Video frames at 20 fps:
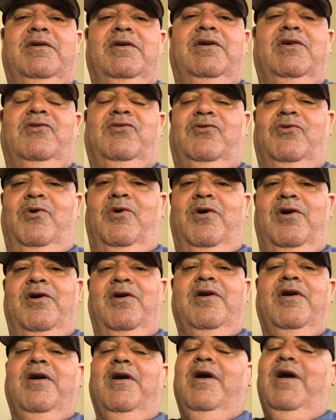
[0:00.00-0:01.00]
in the store,
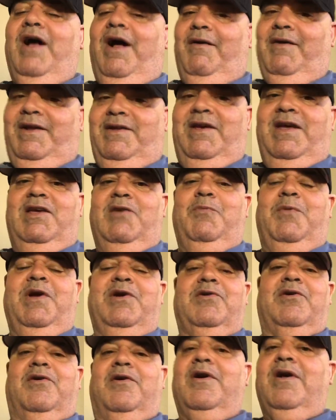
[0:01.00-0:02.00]
I'm going to take your
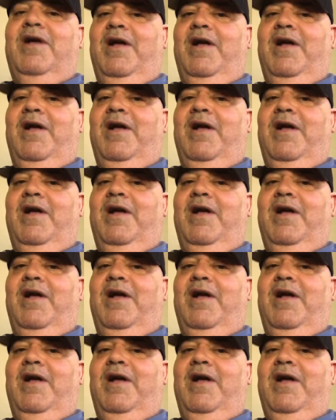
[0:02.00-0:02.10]
pictures.